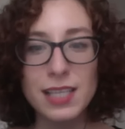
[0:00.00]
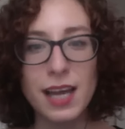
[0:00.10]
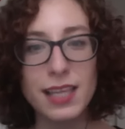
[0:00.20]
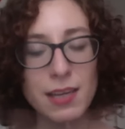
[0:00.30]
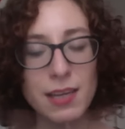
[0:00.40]

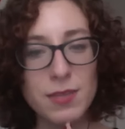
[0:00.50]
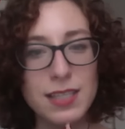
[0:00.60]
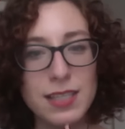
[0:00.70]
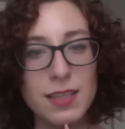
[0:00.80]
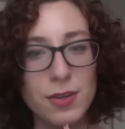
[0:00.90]
I think it was
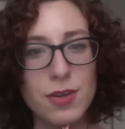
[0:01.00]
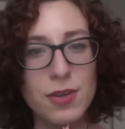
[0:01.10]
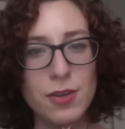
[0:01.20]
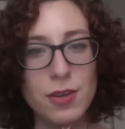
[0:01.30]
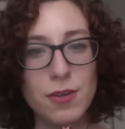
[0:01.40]
in
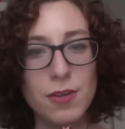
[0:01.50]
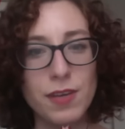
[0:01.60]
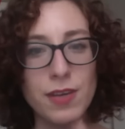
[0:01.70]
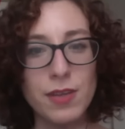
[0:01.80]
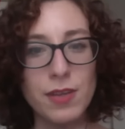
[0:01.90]
your third
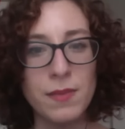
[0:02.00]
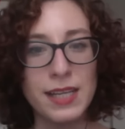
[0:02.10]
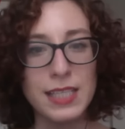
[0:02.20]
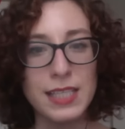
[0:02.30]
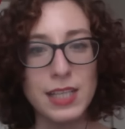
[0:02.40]
video, the
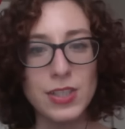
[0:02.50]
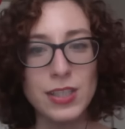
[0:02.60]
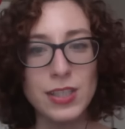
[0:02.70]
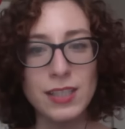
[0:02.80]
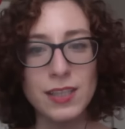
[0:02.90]
meditation.